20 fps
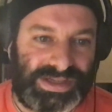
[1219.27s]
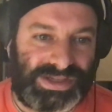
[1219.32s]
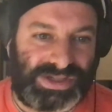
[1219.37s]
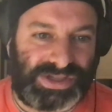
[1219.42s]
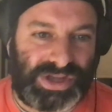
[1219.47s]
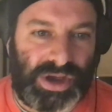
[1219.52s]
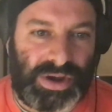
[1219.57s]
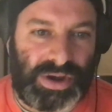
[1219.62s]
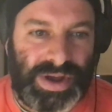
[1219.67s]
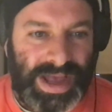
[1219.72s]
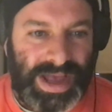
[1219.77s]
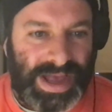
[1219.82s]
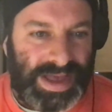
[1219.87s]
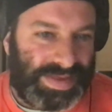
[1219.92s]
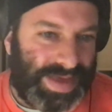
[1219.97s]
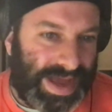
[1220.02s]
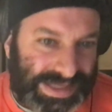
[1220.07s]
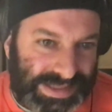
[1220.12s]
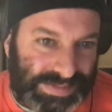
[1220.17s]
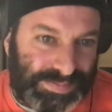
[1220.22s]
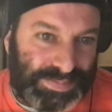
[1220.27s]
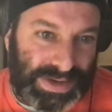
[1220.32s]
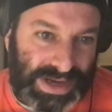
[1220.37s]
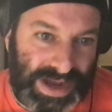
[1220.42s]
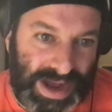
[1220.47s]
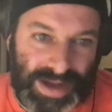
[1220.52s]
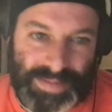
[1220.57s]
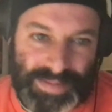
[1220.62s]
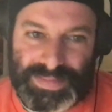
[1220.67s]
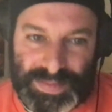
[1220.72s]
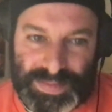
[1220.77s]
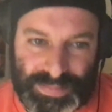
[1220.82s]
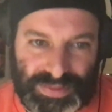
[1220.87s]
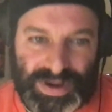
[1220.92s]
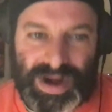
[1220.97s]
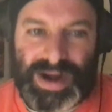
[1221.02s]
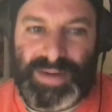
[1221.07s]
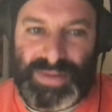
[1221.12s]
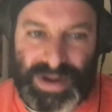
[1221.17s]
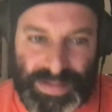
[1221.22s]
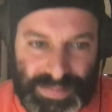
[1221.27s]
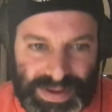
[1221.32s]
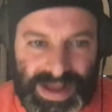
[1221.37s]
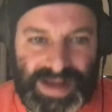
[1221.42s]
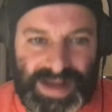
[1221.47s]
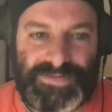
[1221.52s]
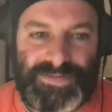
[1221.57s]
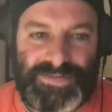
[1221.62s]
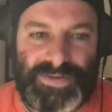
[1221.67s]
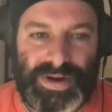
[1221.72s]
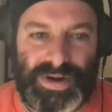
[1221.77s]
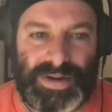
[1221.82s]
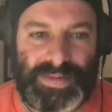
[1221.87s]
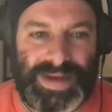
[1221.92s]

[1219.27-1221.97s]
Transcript: So that's become the primary platform,